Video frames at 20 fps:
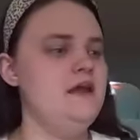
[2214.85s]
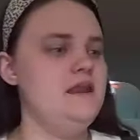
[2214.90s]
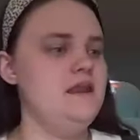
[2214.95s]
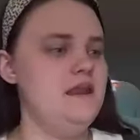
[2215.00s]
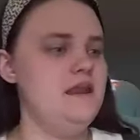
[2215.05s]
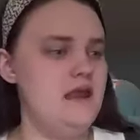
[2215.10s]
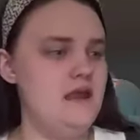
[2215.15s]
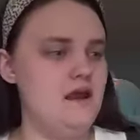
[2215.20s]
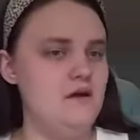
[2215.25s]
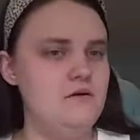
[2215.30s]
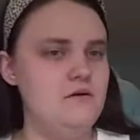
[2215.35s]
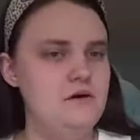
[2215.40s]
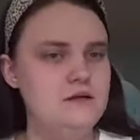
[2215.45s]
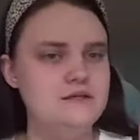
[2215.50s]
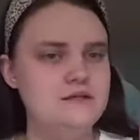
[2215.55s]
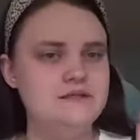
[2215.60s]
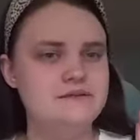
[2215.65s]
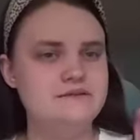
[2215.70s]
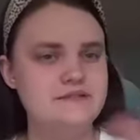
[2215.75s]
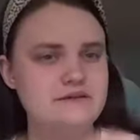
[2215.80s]
Now,
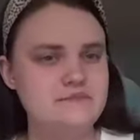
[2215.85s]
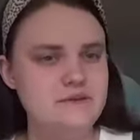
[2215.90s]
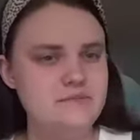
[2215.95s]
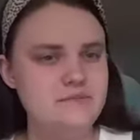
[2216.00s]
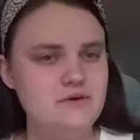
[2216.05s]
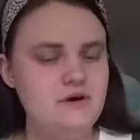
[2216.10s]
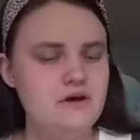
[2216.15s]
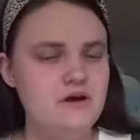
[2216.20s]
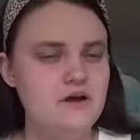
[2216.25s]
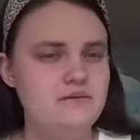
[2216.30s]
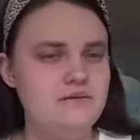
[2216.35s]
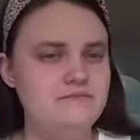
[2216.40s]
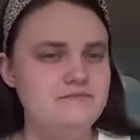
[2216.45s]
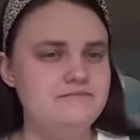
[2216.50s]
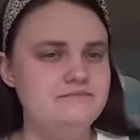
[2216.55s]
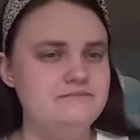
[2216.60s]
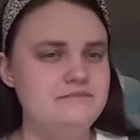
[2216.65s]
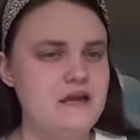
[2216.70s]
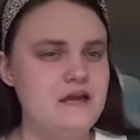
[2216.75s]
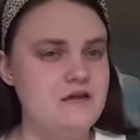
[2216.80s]
some people
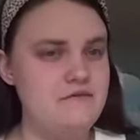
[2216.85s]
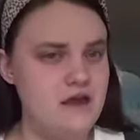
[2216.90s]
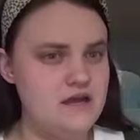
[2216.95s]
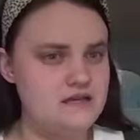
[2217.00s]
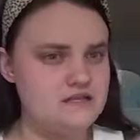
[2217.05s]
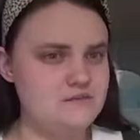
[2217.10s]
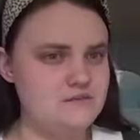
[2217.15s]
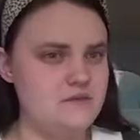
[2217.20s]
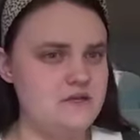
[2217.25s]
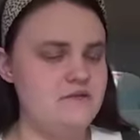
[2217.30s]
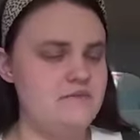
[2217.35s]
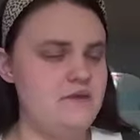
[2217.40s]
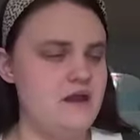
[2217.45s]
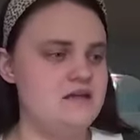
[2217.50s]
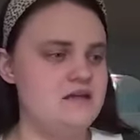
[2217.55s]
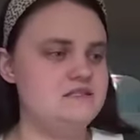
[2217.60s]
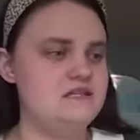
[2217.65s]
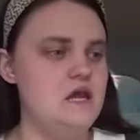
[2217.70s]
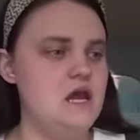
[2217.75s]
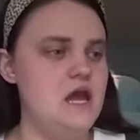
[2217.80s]
um, have asked me in the
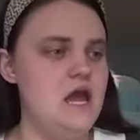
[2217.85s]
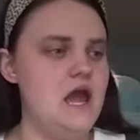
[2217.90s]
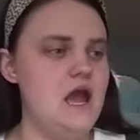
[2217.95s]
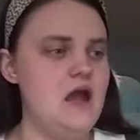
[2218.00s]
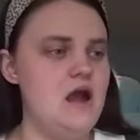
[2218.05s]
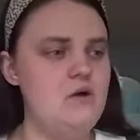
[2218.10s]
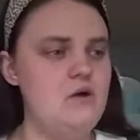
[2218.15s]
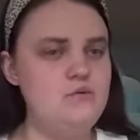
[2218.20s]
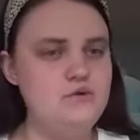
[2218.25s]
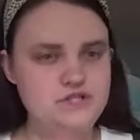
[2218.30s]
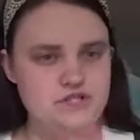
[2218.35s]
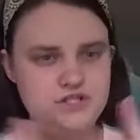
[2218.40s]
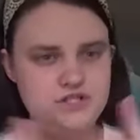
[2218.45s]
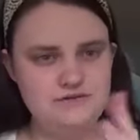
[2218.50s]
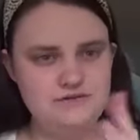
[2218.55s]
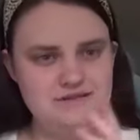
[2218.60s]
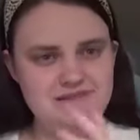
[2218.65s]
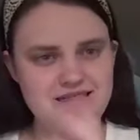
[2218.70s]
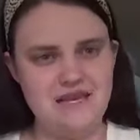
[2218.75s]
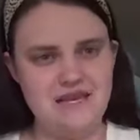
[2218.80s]
past, how would
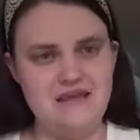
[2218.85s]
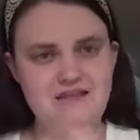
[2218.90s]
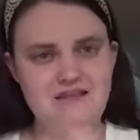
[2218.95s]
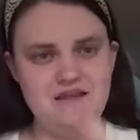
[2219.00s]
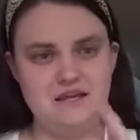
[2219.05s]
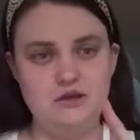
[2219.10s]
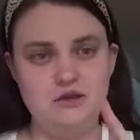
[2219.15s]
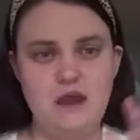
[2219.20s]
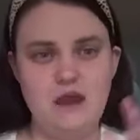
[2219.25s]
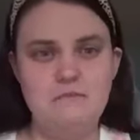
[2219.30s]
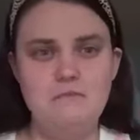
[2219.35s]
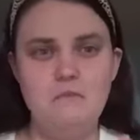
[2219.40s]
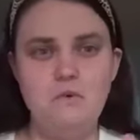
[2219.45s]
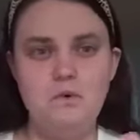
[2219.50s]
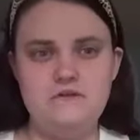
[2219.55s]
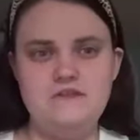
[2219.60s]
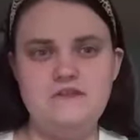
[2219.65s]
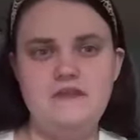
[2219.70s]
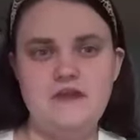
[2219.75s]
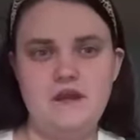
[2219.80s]
you say like you had
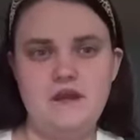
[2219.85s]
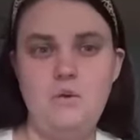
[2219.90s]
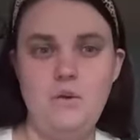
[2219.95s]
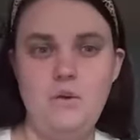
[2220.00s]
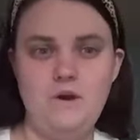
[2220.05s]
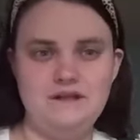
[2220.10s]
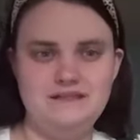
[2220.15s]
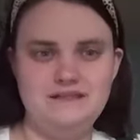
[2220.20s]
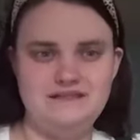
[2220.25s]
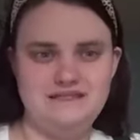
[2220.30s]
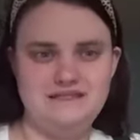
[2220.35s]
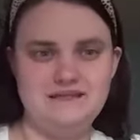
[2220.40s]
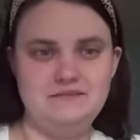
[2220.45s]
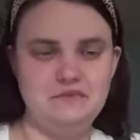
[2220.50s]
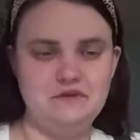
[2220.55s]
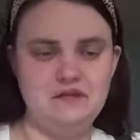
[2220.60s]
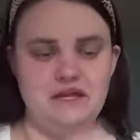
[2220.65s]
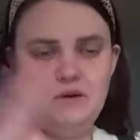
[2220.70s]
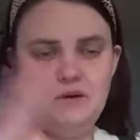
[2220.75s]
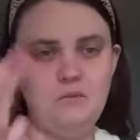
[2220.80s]
more than like one
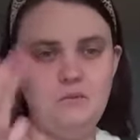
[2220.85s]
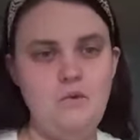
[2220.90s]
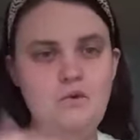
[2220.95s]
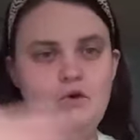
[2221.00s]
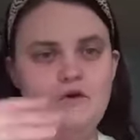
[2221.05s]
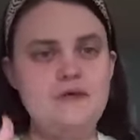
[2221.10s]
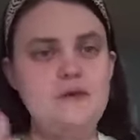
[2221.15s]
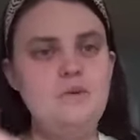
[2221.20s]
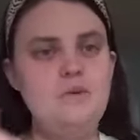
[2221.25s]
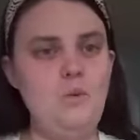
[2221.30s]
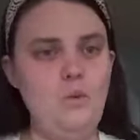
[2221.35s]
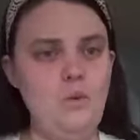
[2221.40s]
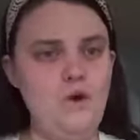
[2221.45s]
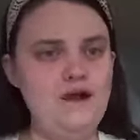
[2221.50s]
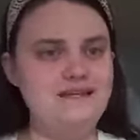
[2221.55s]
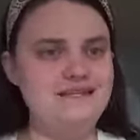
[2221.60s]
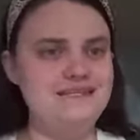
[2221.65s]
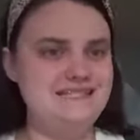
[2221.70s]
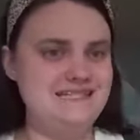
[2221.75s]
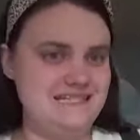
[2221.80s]
like more than
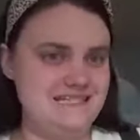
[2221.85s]
one